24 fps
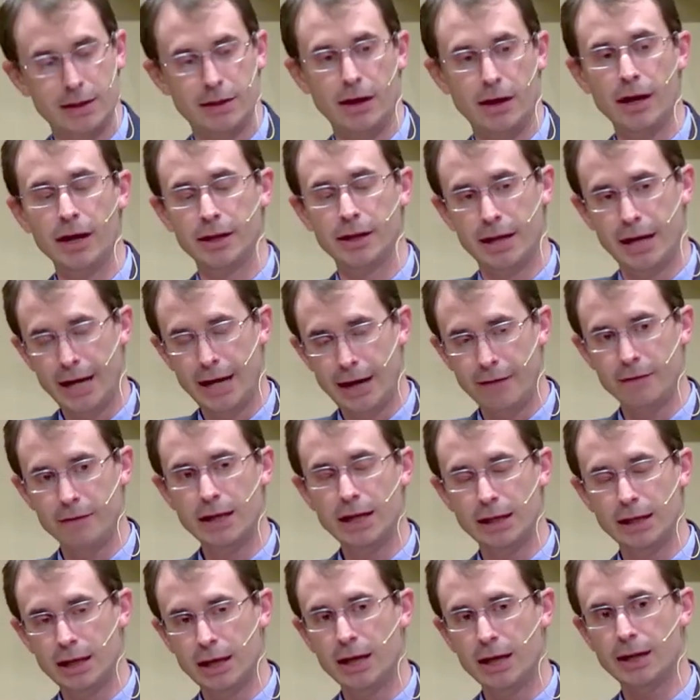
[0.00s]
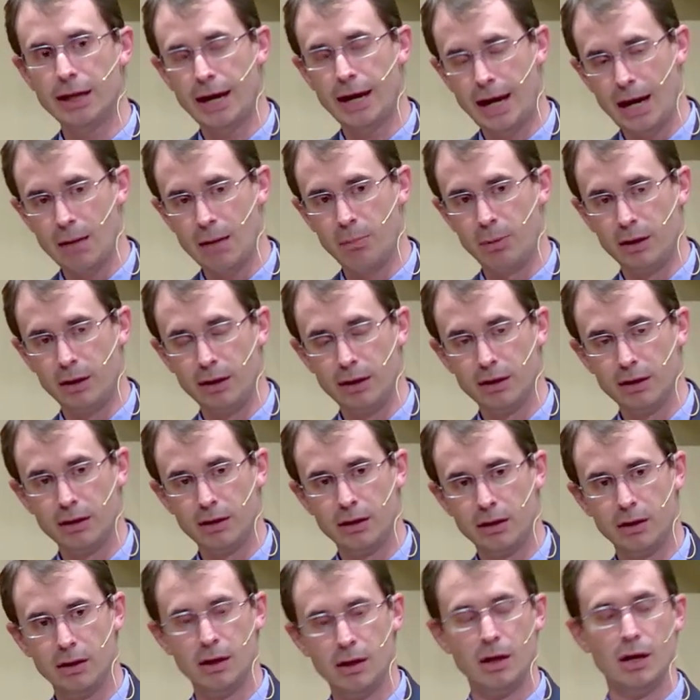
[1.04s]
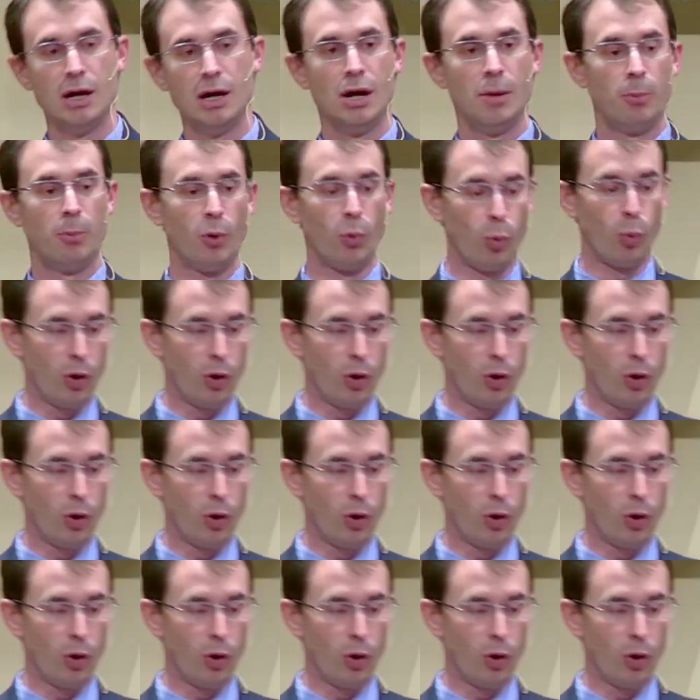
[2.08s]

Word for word: not having yet happened, but